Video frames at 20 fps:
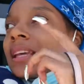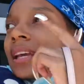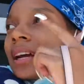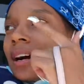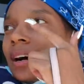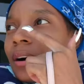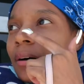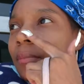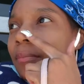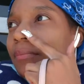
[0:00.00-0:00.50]

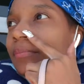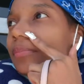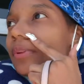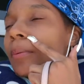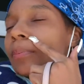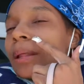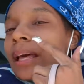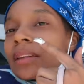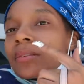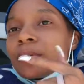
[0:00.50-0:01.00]

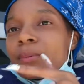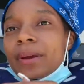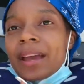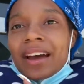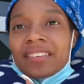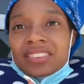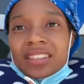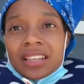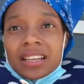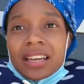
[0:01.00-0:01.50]
the place where we
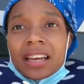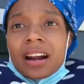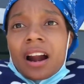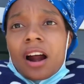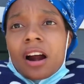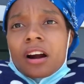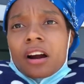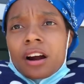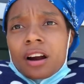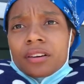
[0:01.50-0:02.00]
have to get
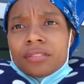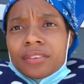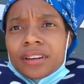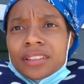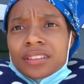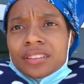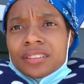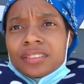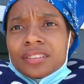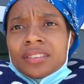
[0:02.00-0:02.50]
our car
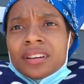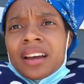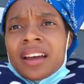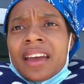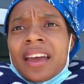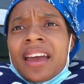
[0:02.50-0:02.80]
rental.